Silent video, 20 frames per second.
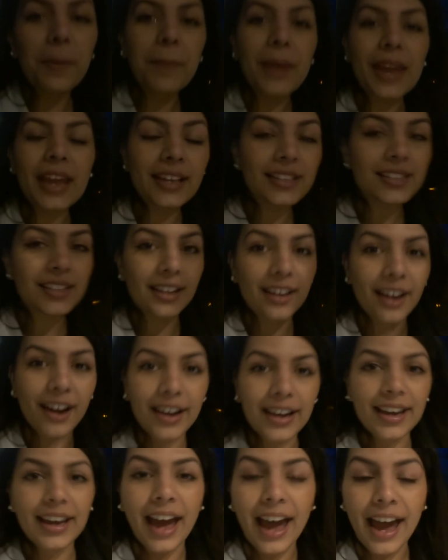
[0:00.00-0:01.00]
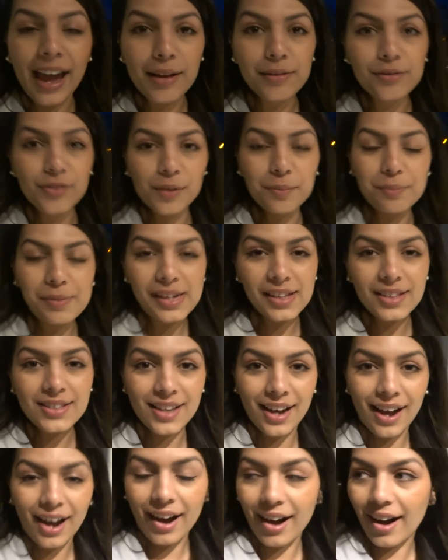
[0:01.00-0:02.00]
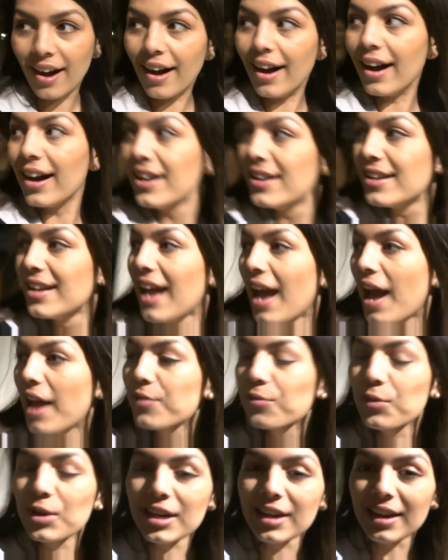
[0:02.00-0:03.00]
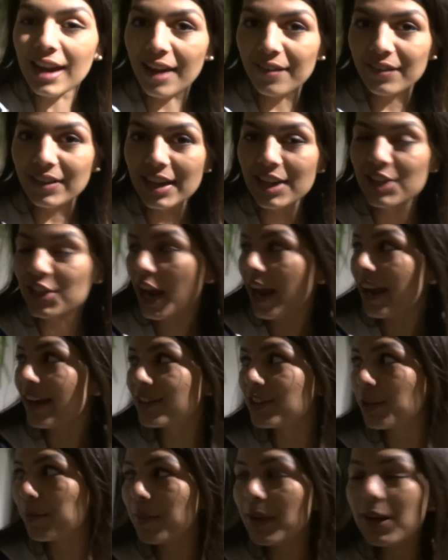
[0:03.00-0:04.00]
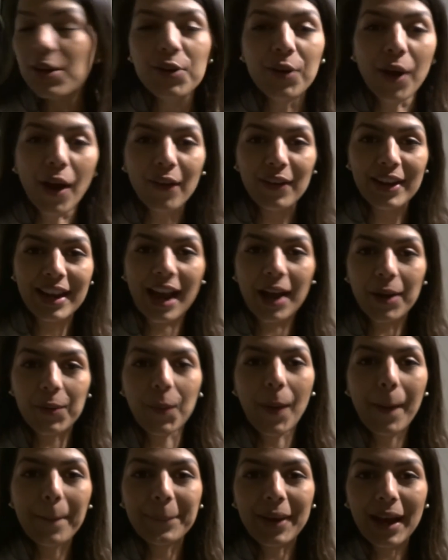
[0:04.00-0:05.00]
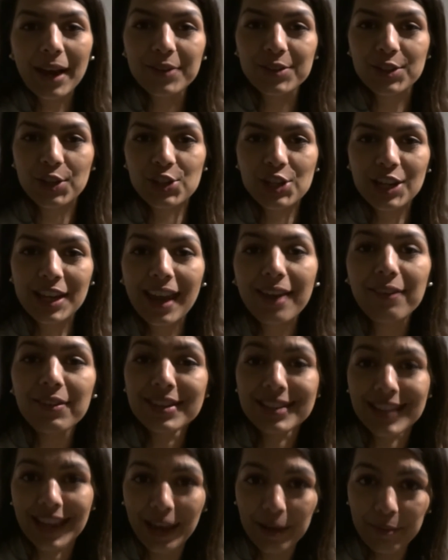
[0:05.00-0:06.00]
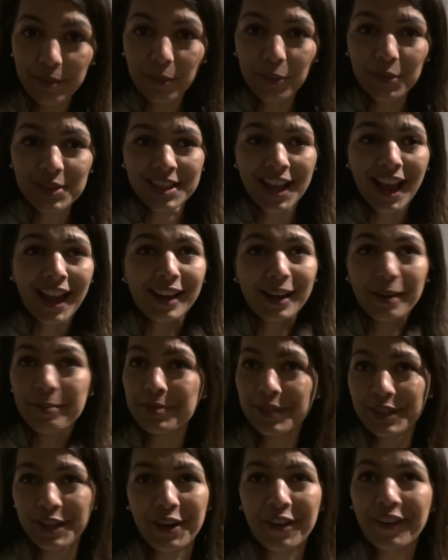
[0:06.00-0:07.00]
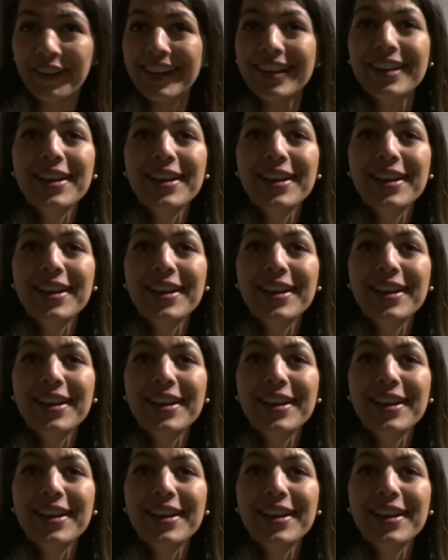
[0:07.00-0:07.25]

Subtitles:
pizza guy came from Pizza Hut and we didn't have any change, so Binu only had £1, so she gave it to him and was like, I'm sorry.